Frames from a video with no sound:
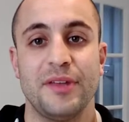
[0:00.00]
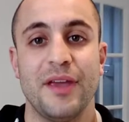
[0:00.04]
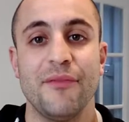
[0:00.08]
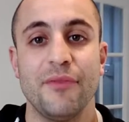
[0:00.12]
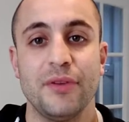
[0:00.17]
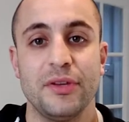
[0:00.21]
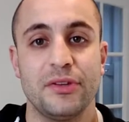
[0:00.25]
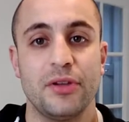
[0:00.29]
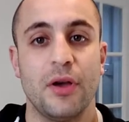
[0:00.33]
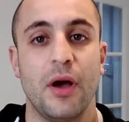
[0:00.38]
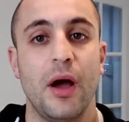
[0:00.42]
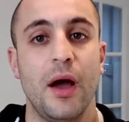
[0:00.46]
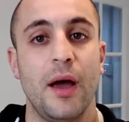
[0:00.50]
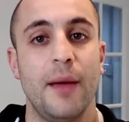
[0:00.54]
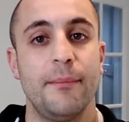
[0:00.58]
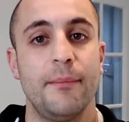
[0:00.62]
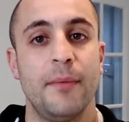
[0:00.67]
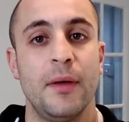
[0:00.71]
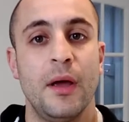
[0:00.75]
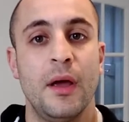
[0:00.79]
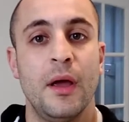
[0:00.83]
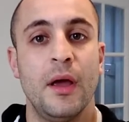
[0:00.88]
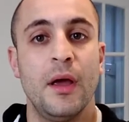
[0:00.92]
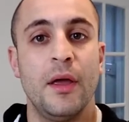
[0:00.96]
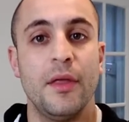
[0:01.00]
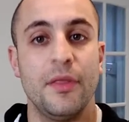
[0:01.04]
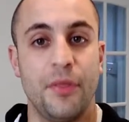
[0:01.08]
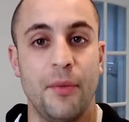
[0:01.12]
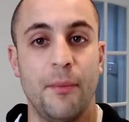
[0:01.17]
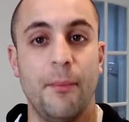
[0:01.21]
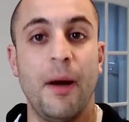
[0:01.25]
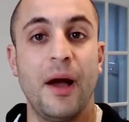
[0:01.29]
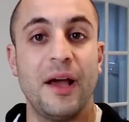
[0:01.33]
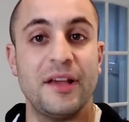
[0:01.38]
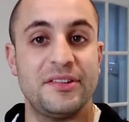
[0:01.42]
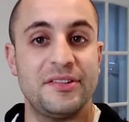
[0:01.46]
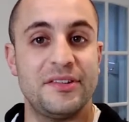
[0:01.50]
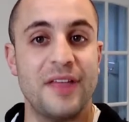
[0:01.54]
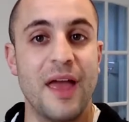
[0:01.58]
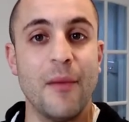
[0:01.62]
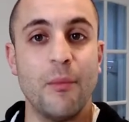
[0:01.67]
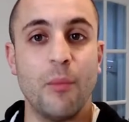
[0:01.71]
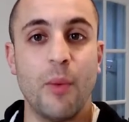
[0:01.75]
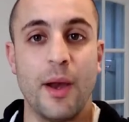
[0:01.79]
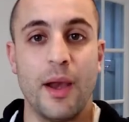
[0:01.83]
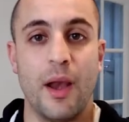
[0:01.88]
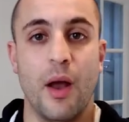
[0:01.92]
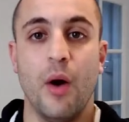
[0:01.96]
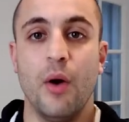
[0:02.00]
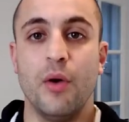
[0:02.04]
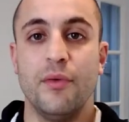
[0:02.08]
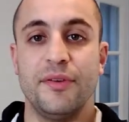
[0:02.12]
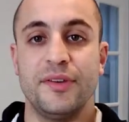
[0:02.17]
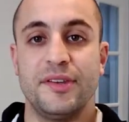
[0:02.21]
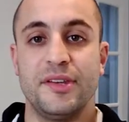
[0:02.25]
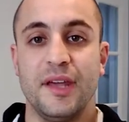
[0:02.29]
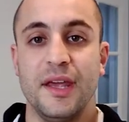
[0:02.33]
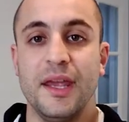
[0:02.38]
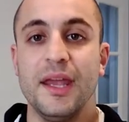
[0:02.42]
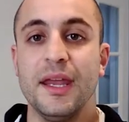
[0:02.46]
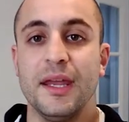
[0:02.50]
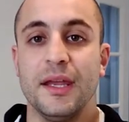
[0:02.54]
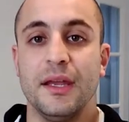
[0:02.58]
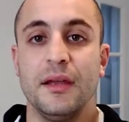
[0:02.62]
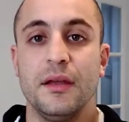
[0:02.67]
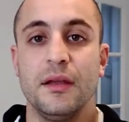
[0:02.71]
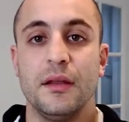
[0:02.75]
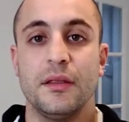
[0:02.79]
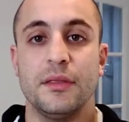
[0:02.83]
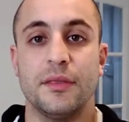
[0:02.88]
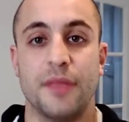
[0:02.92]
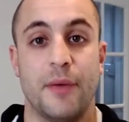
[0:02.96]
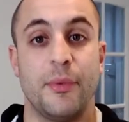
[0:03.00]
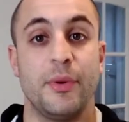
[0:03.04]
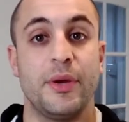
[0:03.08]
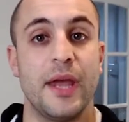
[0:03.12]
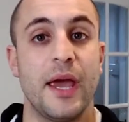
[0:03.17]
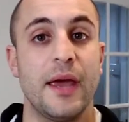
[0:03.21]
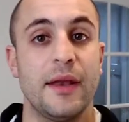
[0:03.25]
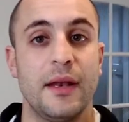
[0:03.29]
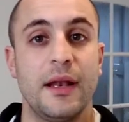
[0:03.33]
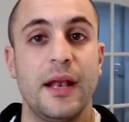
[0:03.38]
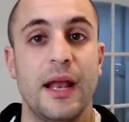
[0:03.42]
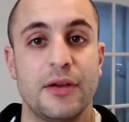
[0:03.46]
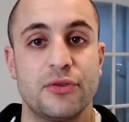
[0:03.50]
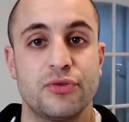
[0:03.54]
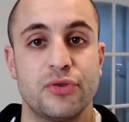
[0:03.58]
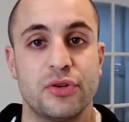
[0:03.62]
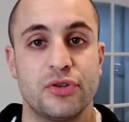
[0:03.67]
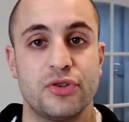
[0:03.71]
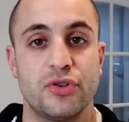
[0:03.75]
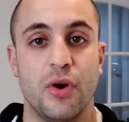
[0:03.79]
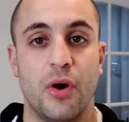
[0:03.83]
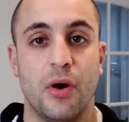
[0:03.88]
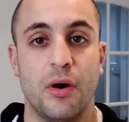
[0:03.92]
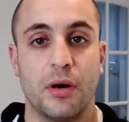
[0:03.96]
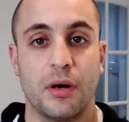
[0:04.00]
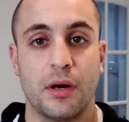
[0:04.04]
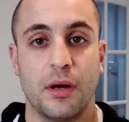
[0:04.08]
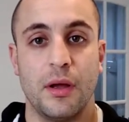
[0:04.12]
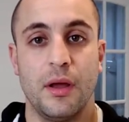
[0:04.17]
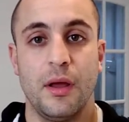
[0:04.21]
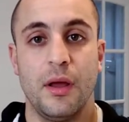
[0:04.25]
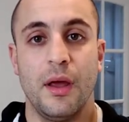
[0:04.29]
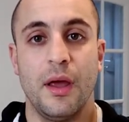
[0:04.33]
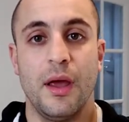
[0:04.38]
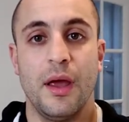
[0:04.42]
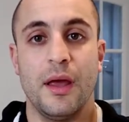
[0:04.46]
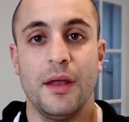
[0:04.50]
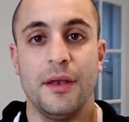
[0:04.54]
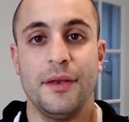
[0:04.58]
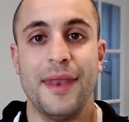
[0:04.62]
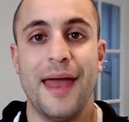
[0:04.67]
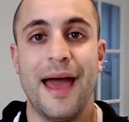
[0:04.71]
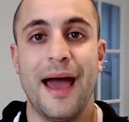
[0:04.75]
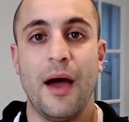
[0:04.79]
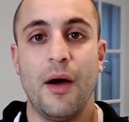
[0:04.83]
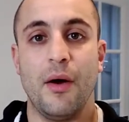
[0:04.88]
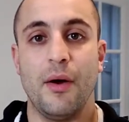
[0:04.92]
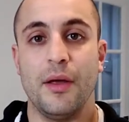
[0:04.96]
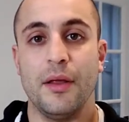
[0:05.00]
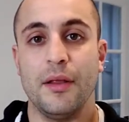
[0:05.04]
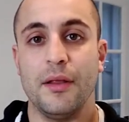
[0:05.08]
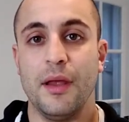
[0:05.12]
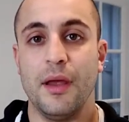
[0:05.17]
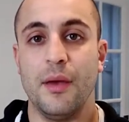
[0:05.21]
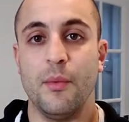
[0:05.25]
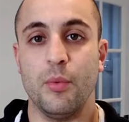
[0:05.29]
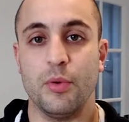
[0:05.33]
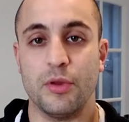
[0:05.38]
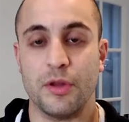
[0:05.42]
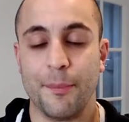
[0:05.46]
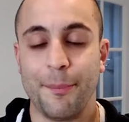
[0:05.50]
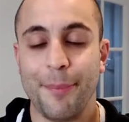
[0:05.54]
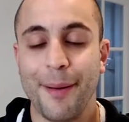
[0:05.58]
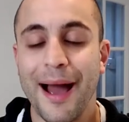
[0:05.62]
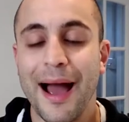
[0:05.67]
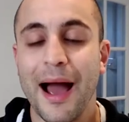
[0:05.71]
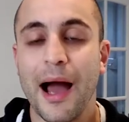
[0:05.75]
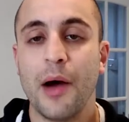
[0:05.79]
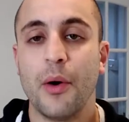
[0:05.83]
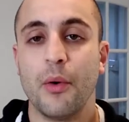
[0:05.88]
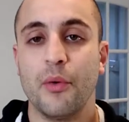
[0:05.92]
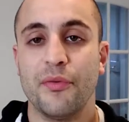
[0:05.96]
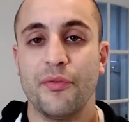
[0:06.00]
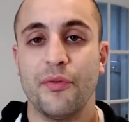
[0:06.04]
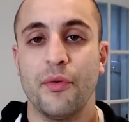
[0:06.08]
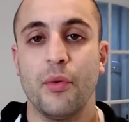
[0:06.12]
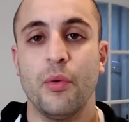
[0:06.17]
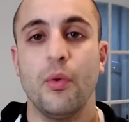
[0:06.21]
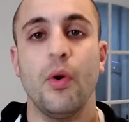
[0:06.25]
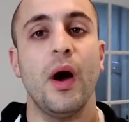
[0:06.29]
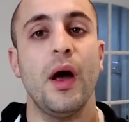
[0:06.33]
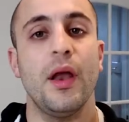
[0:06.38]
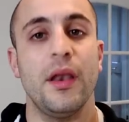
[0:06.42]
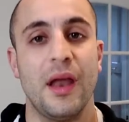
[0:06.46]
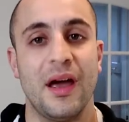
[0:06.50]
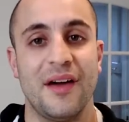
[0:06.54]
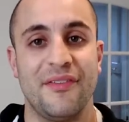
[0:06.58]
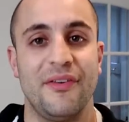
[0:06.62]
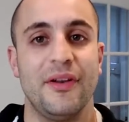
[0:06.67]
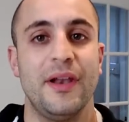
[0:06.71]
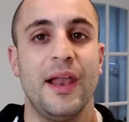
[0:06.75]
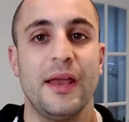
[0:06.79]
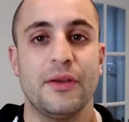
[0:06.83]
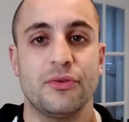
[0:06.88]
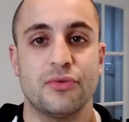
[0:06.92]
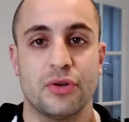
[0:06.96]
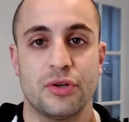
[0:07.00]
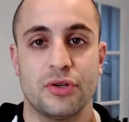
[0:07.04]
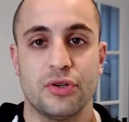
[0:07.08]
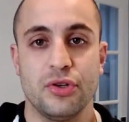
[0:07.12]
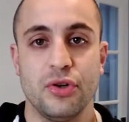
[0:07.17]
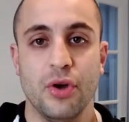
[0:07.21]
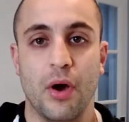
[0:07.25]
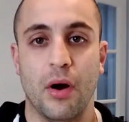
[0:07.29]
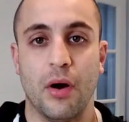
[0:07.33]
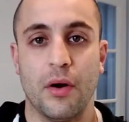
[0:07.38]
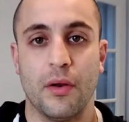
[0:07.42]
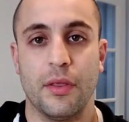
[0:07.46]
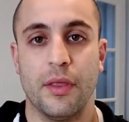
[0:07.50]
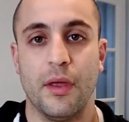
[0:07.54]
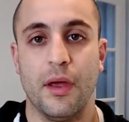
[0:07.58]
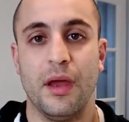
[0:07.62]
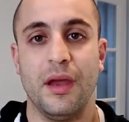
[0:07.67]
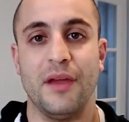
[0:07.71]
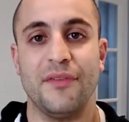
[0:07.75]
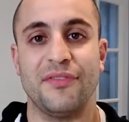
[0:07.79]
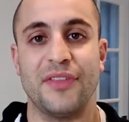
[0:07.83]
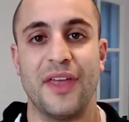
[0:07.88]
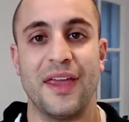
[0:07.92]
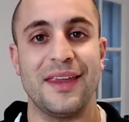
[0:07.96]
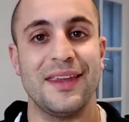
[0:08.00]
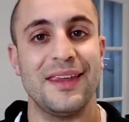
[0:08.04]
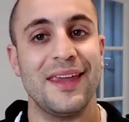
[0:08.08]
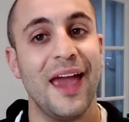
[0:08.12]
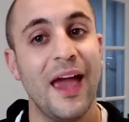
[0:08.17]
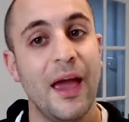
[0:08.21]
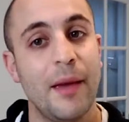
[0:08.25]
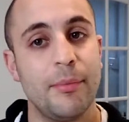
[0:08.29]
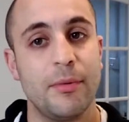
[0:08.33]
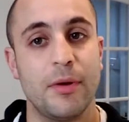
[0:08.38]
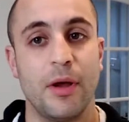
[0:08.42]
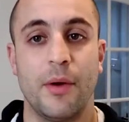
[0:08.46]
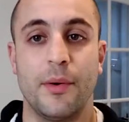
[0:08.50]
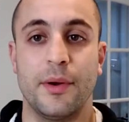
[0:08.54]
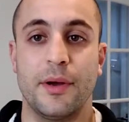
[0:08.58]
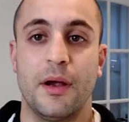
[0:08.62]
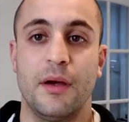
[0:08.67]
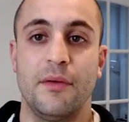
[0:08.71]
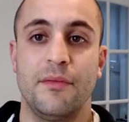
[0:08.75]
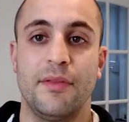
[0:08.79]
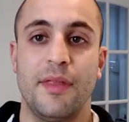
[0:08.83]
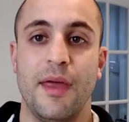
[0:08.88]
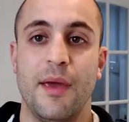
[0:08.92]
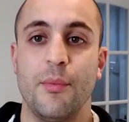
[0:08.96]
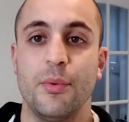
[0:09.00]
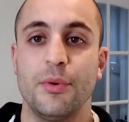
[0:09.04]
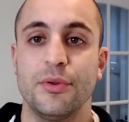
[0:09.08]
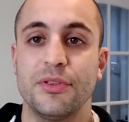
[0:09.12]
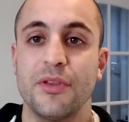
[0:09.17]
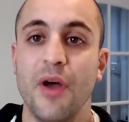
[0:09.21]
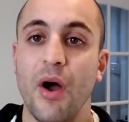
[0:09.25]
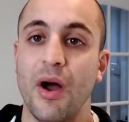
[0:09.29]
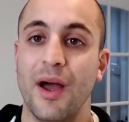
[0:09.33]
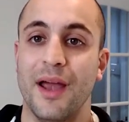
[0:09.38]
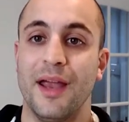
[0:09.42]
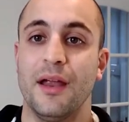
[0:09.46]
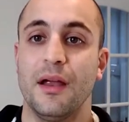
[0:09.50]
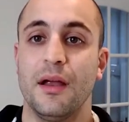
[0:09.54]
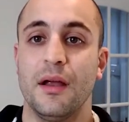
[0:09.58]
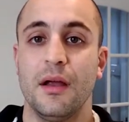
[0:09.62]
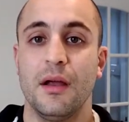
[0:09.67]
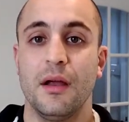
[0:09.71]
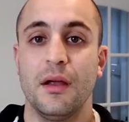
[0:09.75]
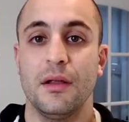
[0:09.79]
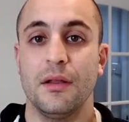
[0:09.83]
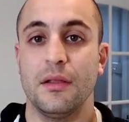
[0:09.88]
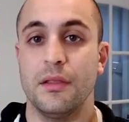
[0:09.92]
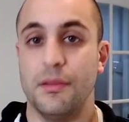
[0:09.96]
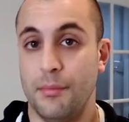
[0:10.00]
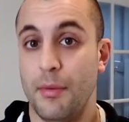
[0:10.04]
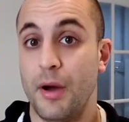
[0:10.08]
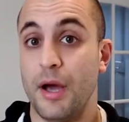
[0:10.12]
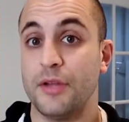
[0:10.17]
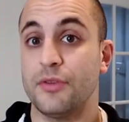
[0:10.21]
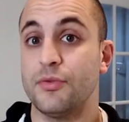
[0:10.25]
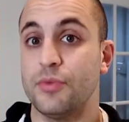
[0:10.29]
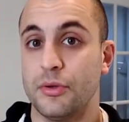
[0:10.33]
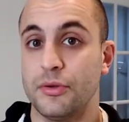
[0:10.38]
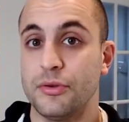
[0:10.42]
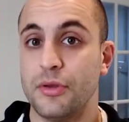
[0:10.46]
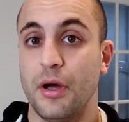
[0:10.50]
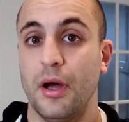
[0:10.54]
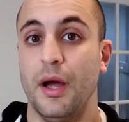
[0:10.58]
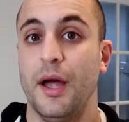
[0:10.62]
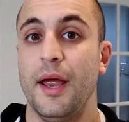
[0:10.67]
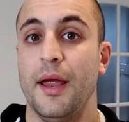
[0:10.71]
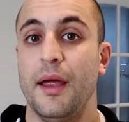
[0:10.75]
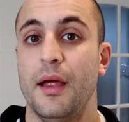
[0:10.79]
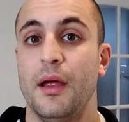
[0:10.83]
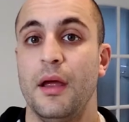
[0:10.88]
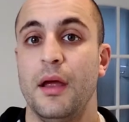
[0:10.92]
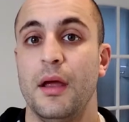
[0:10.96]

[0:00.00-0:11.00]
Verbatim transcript: every time the mice then went over to eat, they would get an electric shock. Now, it was a powerful enough electric shock that if they kept going over, they would die. The mice would die,